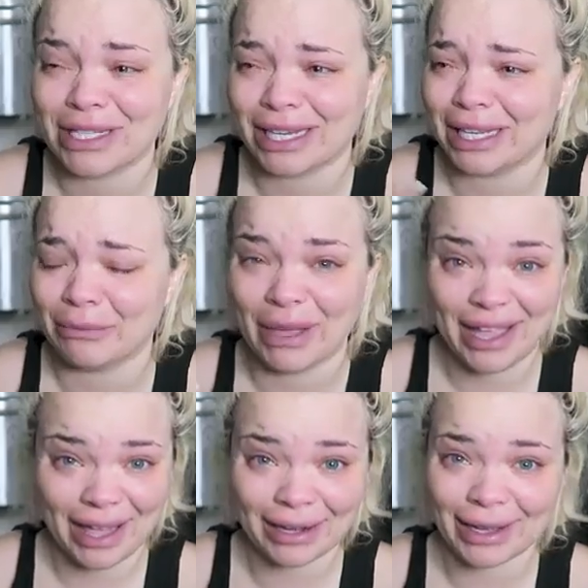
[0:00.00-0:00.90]
I was getting in my
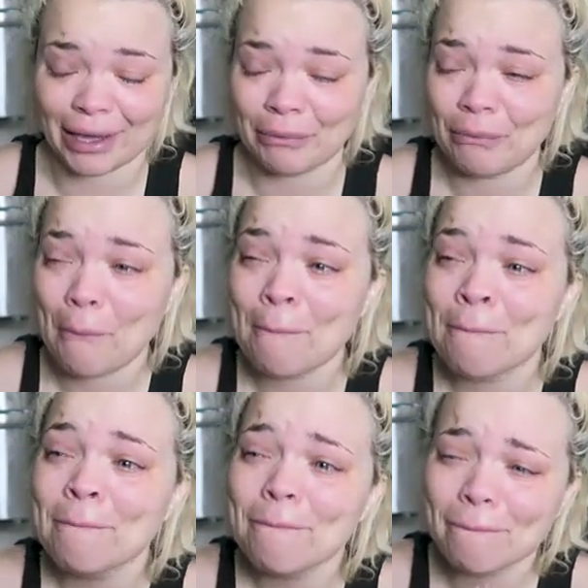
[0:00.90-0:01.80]
head again,
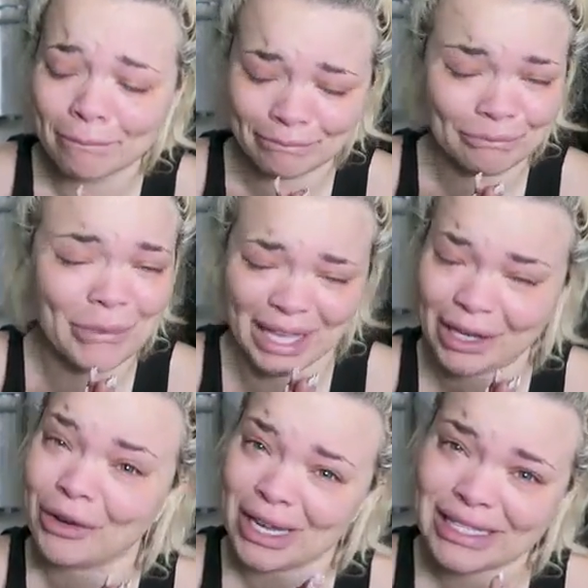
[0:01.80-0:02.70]

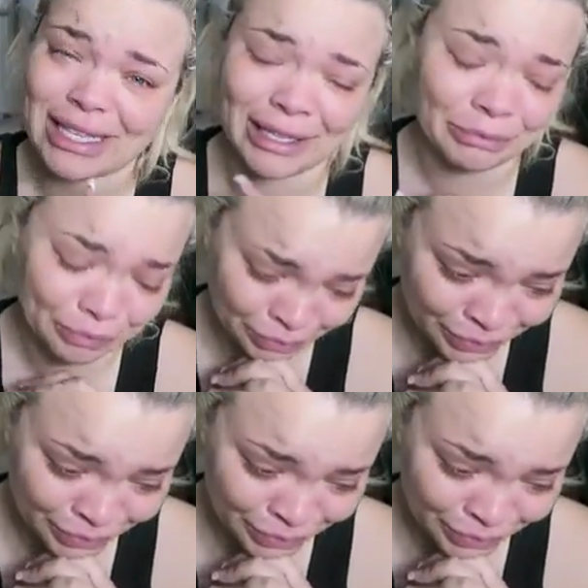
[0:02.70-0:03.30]
being crazy.